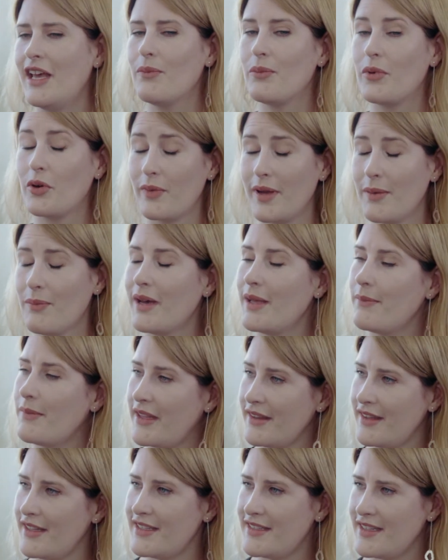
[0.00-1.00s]
But when my
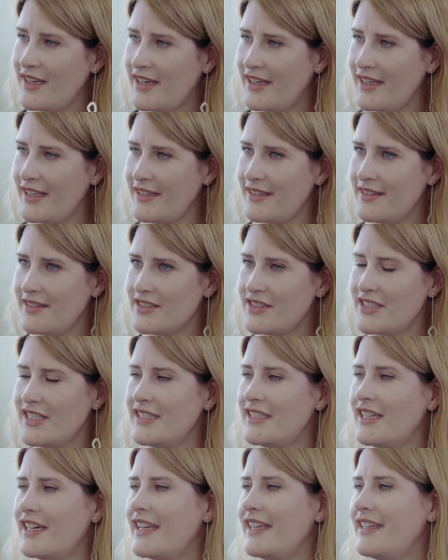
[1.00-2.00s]
mother died, she
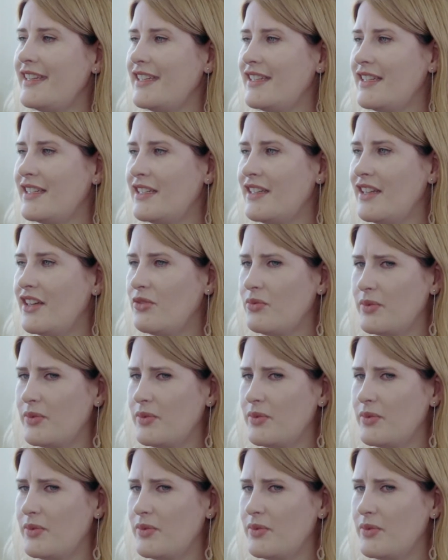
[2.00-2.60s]
died in a